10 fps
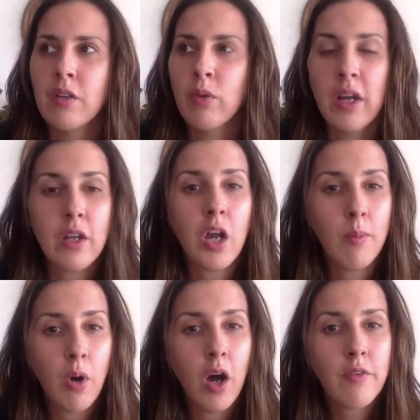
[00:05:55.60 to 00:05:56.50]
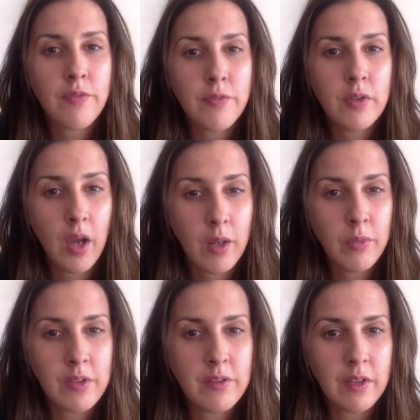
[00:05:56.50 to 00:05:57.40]
ready to come off 9
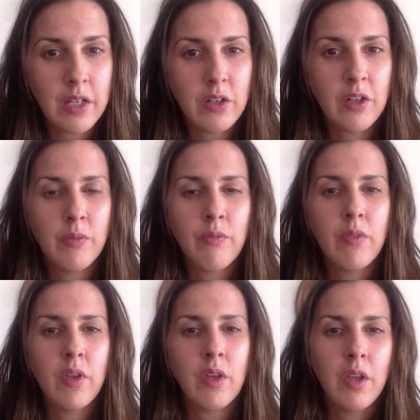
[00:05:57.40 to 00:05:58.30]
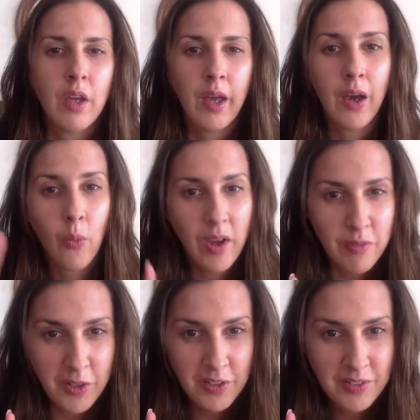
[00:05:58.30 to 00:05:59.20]
months later.
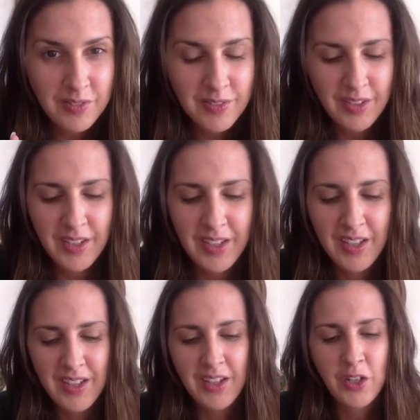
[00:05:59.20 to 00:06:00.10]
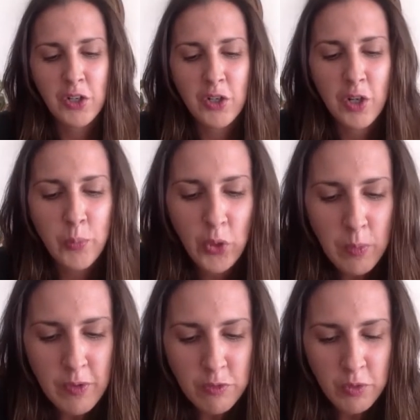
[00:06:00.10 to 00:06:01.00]
However, her
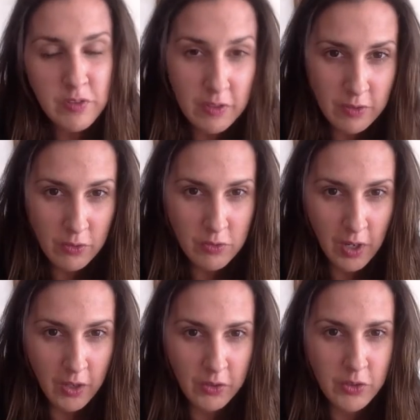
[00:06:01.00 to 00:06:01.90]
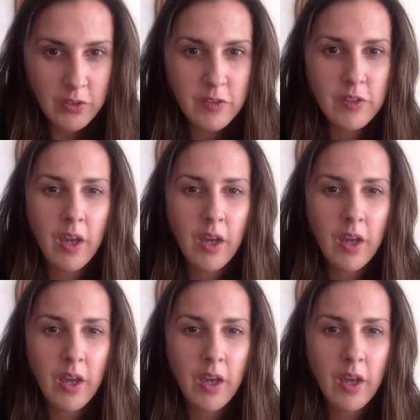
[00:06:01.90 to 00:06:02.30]
appointments were $600